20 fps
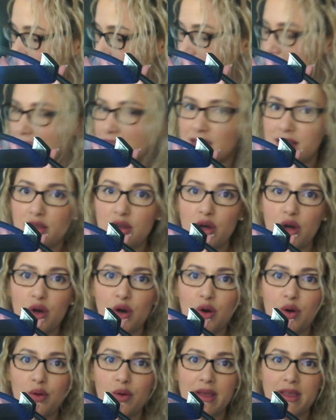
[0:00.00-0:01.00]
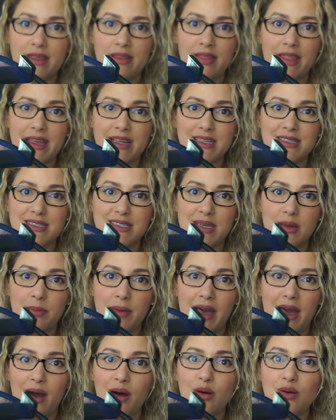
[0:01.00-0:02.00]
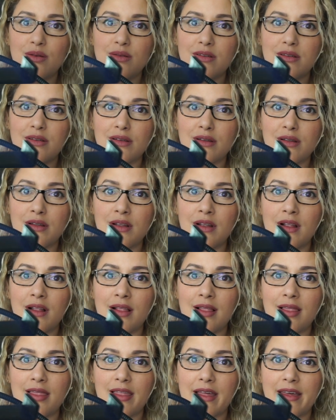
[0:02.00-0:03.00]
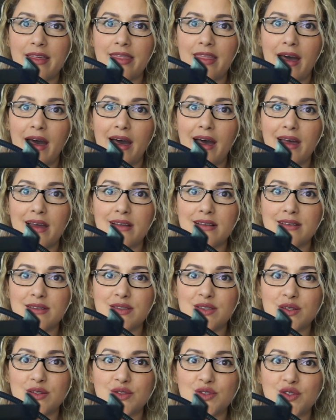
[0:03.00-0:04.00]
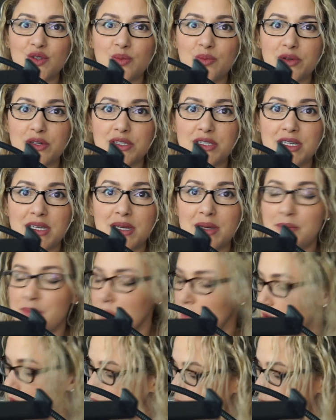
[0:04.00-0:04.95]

It can like dim out like that. So it's super dim,